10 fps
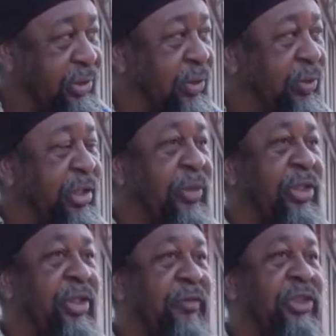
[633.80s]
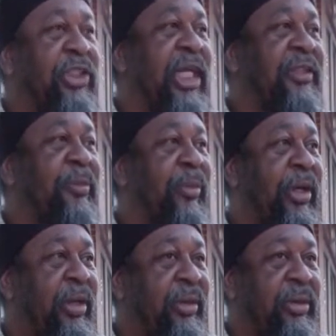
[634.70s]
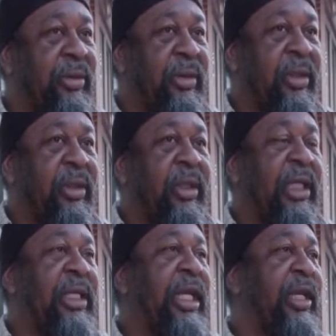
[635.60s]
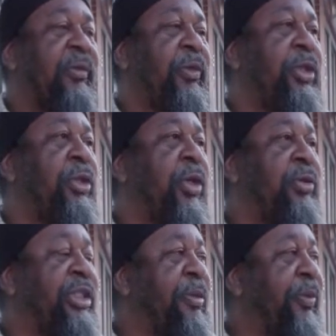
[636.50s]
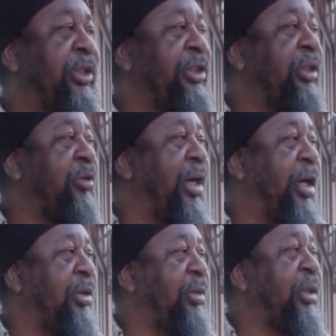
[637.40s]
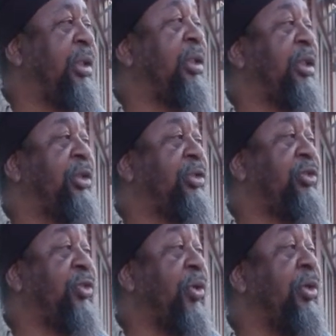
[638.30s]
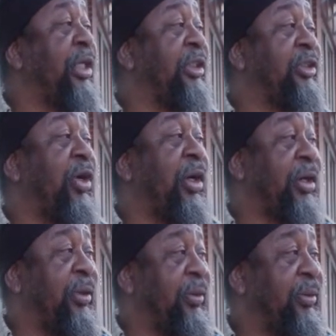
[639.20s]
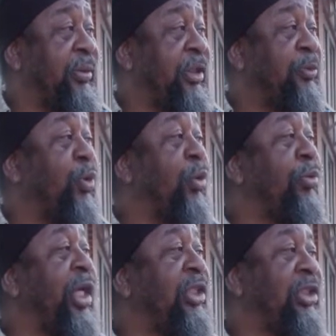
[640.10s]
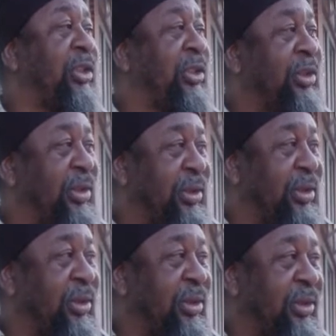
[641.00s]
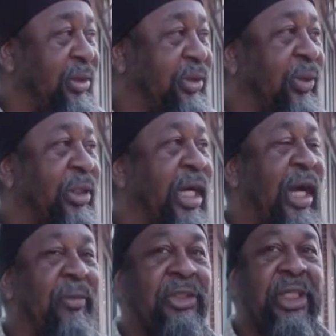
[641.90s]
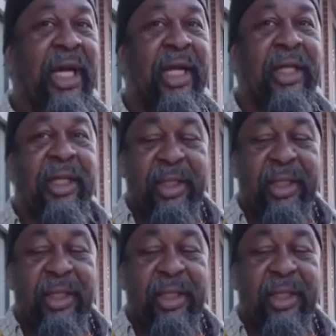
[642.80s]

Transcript: So we, we're different shades of brown. And then when you go deeper into the ground, the soil gets darker. It's more rich. So yeah, I was shy.